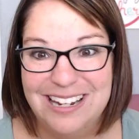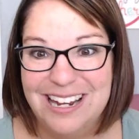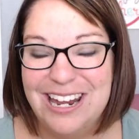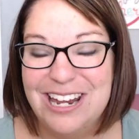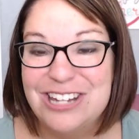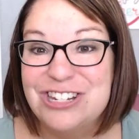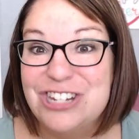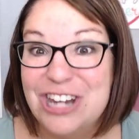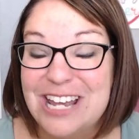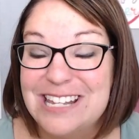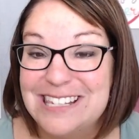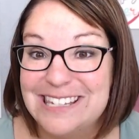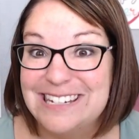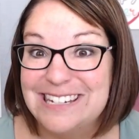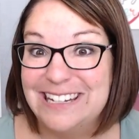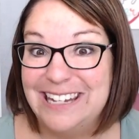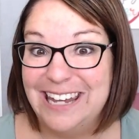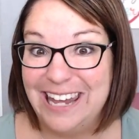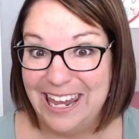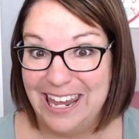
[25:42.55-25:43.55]
It
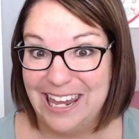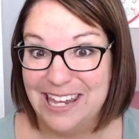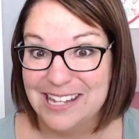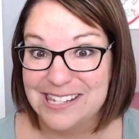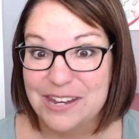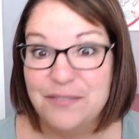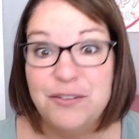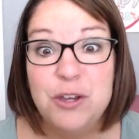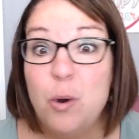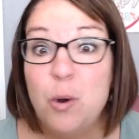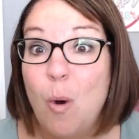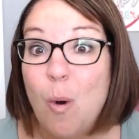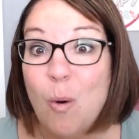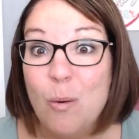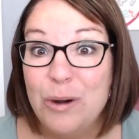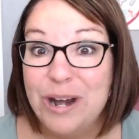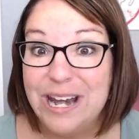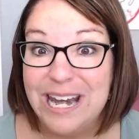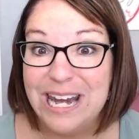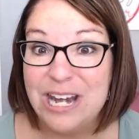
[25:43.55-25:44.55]
just is. If you
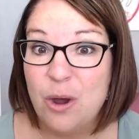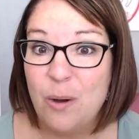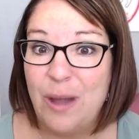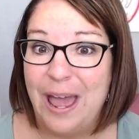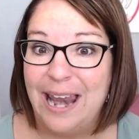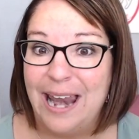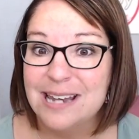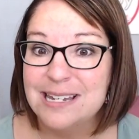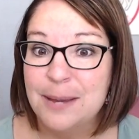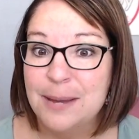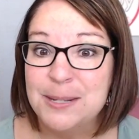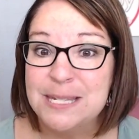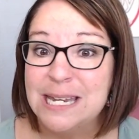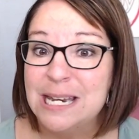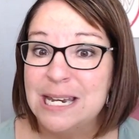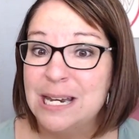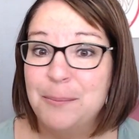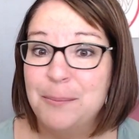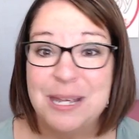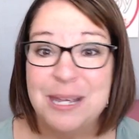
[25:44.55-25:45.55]
already know ahead of time it's
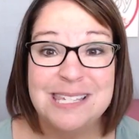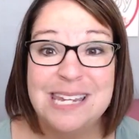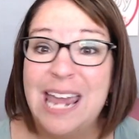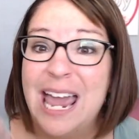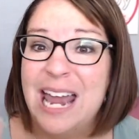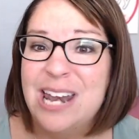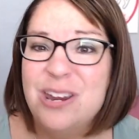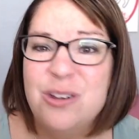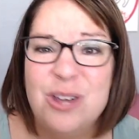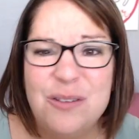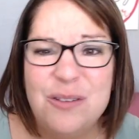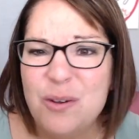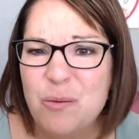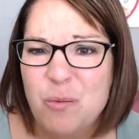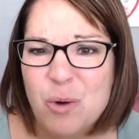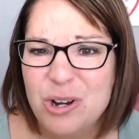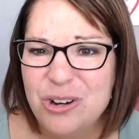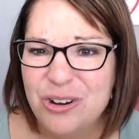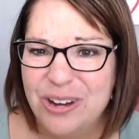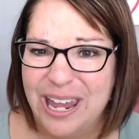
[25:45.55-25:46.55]
going to get messy, and you
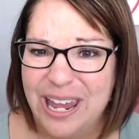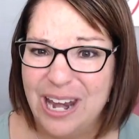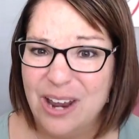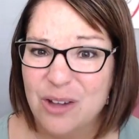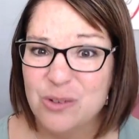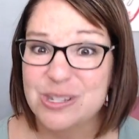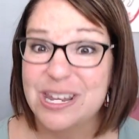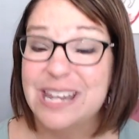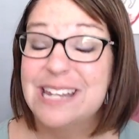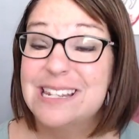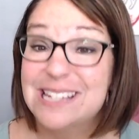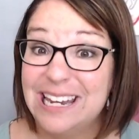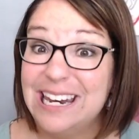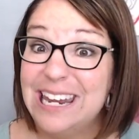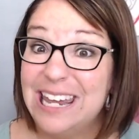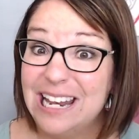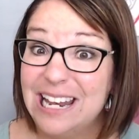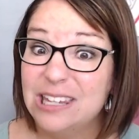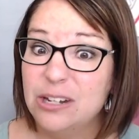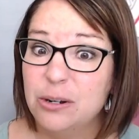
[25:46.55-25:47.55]
even warn your kiddos, it's
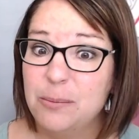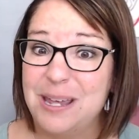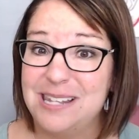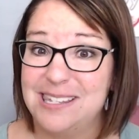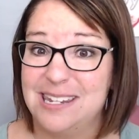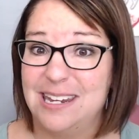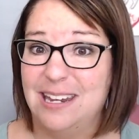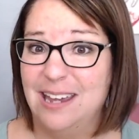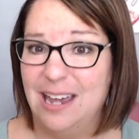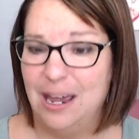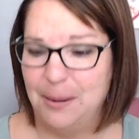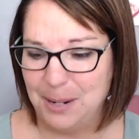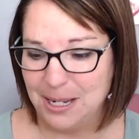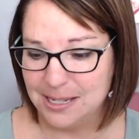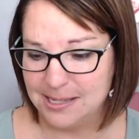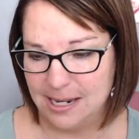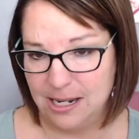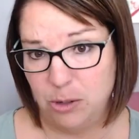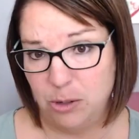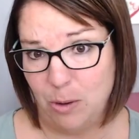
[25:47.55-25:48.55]
going to get a little messy. I'm
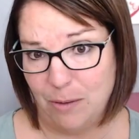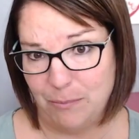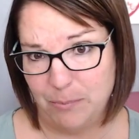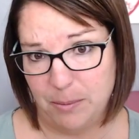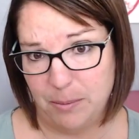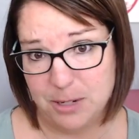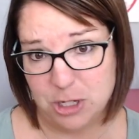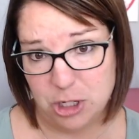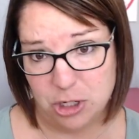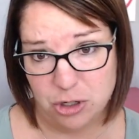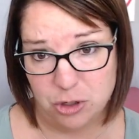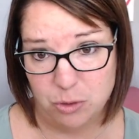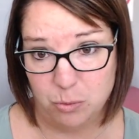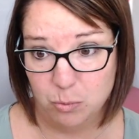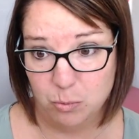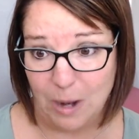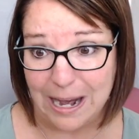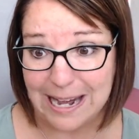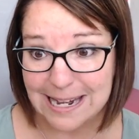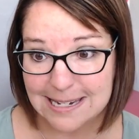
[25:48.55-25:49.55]
not saying you have permission
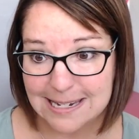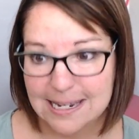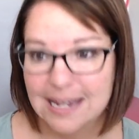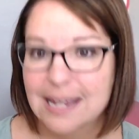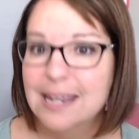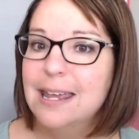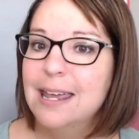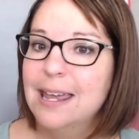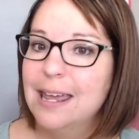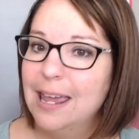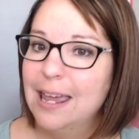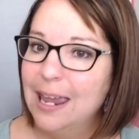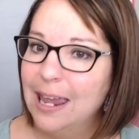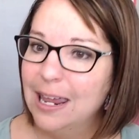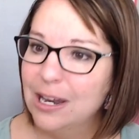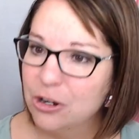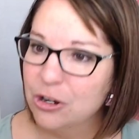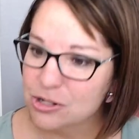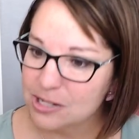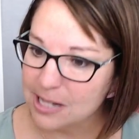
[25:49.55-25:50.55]
to write
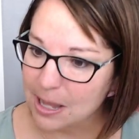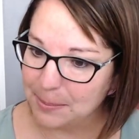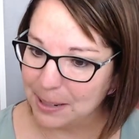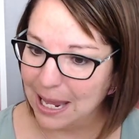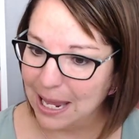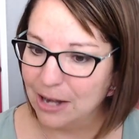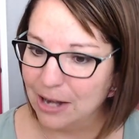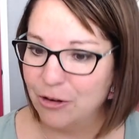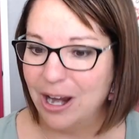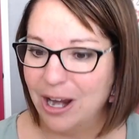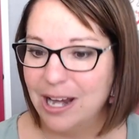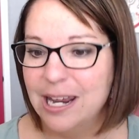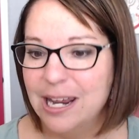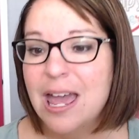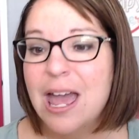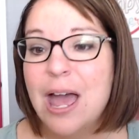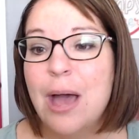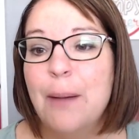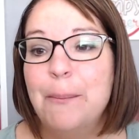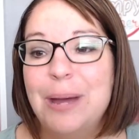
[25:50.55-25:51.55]
in your sloppy handwriting,
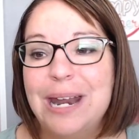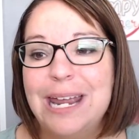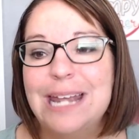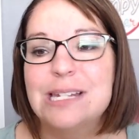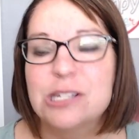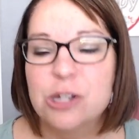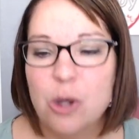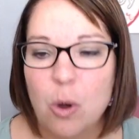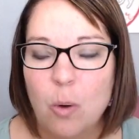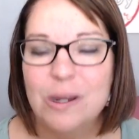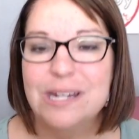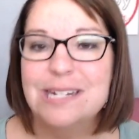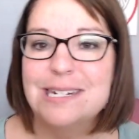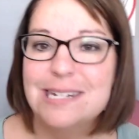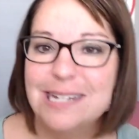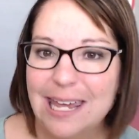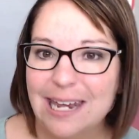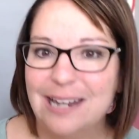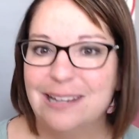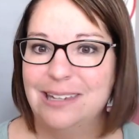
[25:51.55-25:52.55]
but it's going
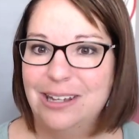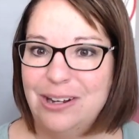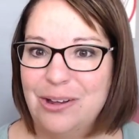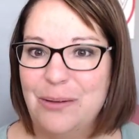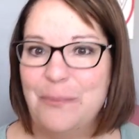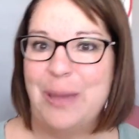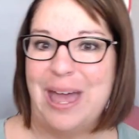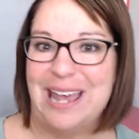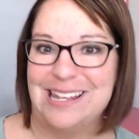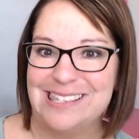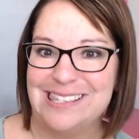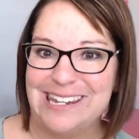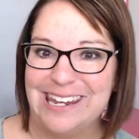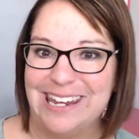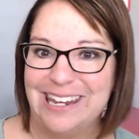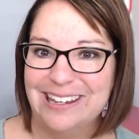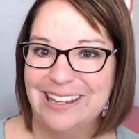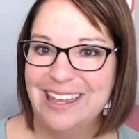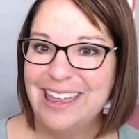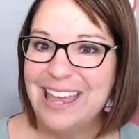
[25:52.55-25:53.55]
to get a little
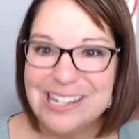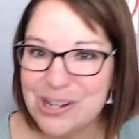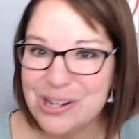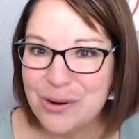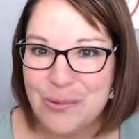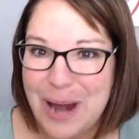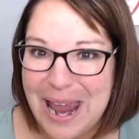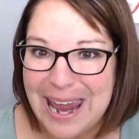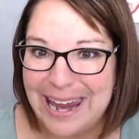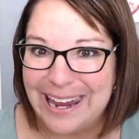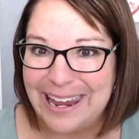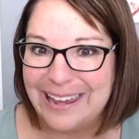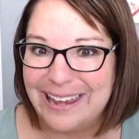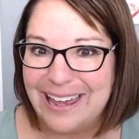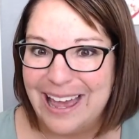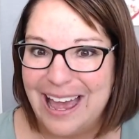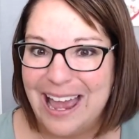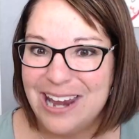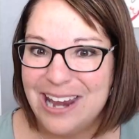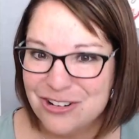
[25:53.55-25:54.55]
messy. That's all right.
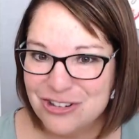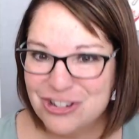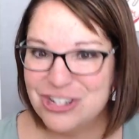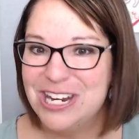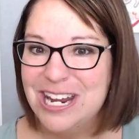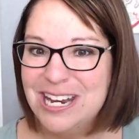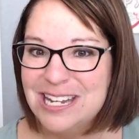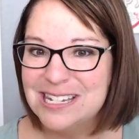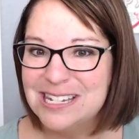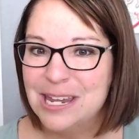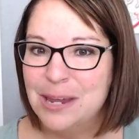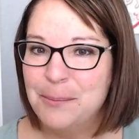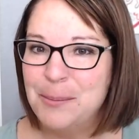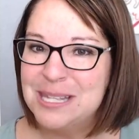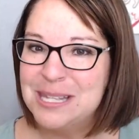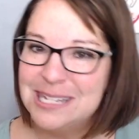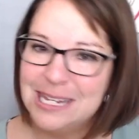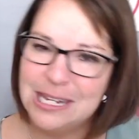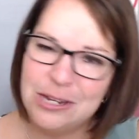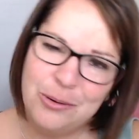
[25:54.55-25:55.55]
I understand it's going to
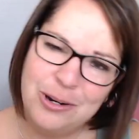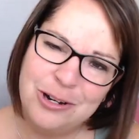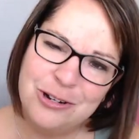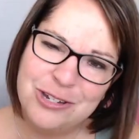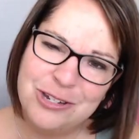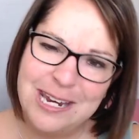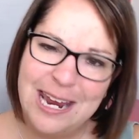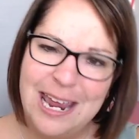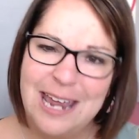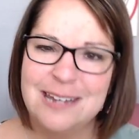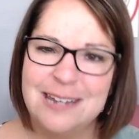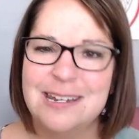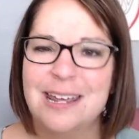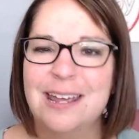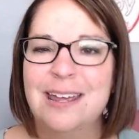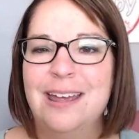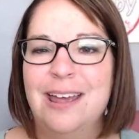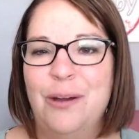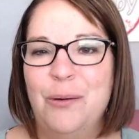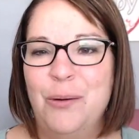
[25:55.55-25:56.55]
get messy. You understand.
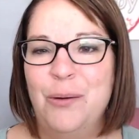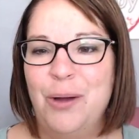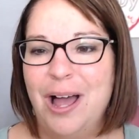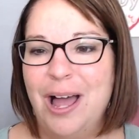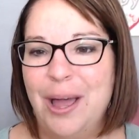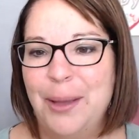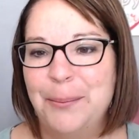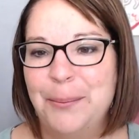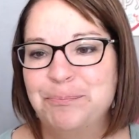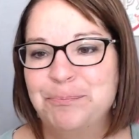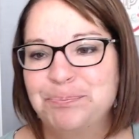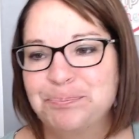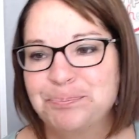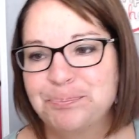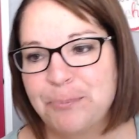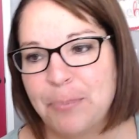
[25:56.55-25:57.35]
Um,